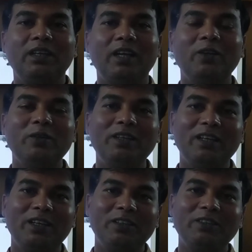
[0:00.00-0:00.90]
Hello dear
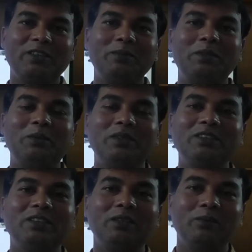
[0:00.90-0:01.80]
learners and
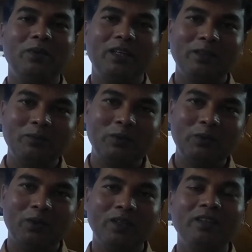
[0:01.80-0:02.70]
viewers, welcome to
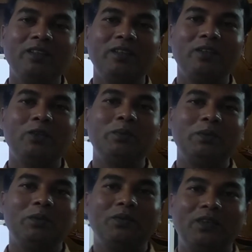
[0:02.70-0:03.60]
you all, hope
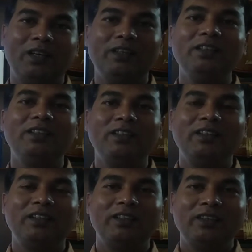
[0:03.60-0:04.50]
you are fine.
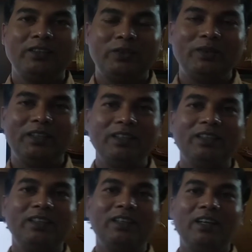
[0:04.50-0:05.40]
Today
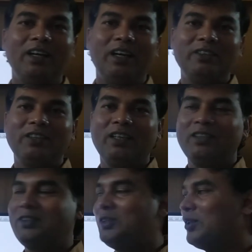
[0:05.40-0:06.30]
I shall
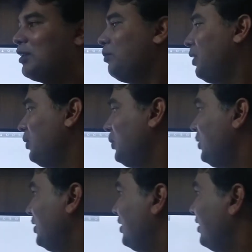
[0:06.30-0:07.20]
talk about
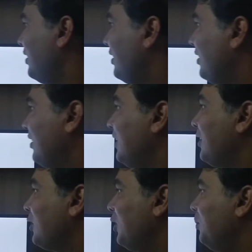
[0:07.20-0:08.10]

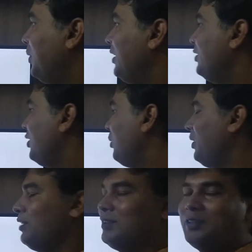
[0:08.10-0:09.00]
comparison of
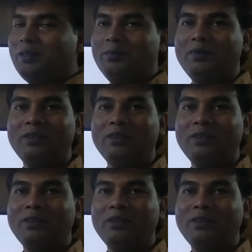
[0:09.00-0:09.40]
adjective.